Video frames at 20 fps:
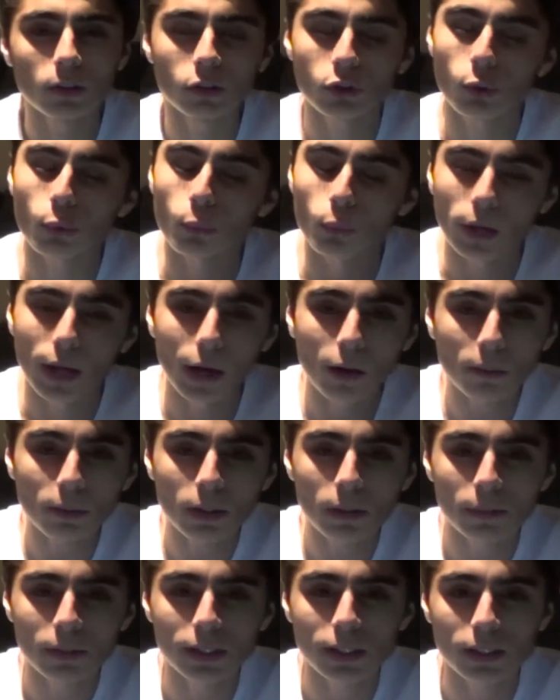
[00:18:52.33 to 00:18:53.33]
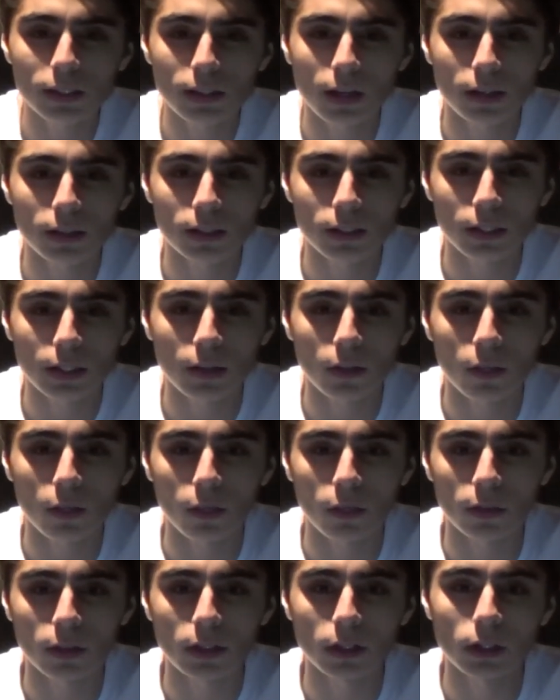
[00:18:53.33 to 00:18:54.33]
So now I'm going to be
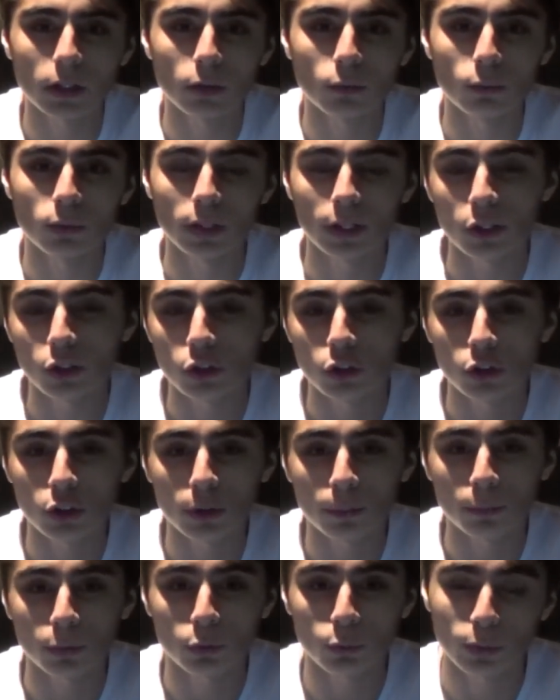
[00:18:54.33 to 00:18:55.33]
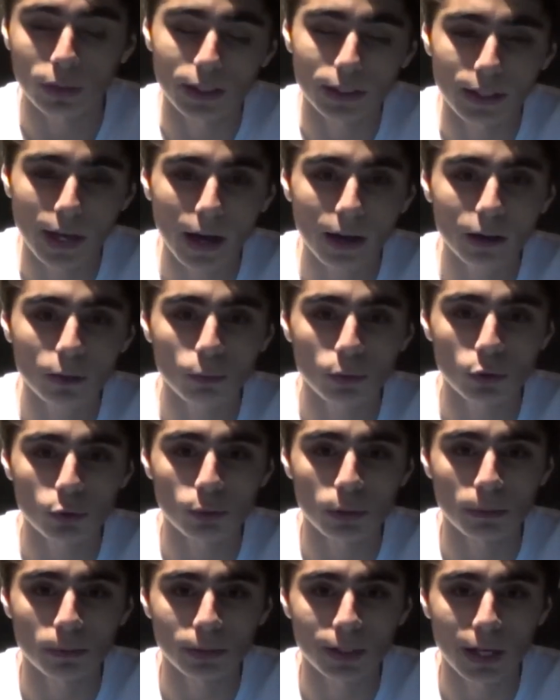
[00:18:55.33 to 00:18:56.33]
discussing the relationship between the data in which
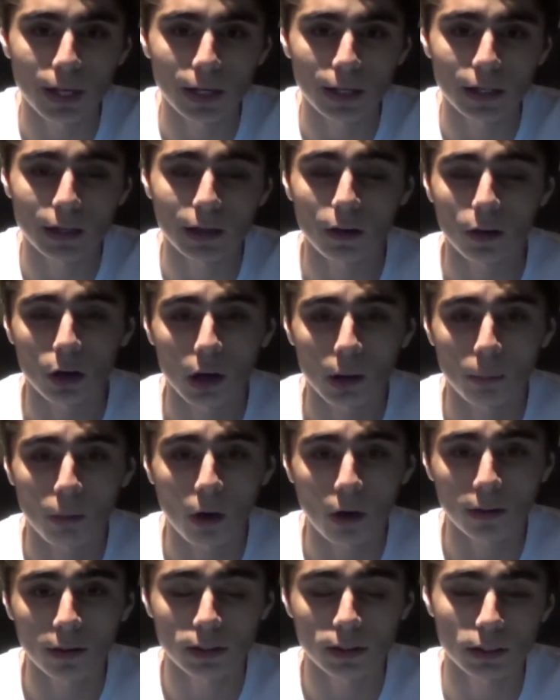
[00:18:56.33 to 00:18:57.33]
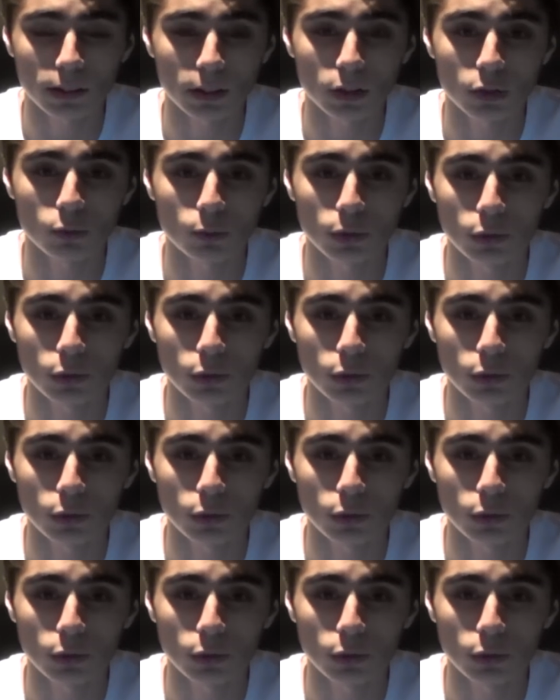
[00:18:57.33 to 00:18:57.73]
we obtained and our hypothesis,